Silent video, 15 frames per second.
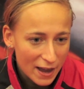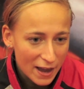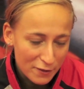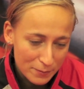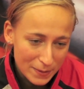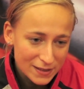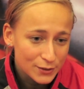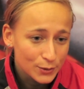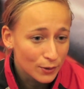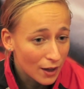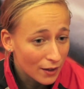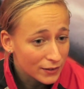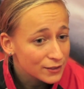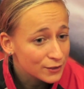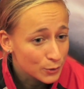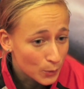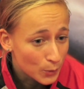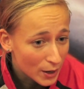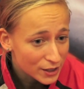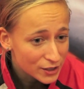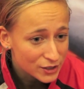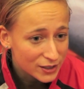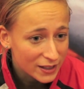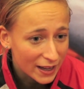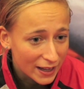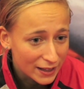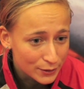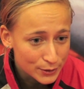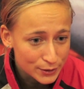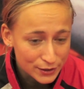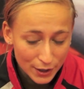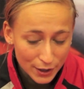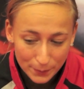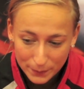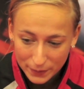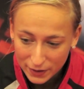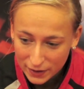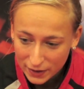I've been to London to watch and do some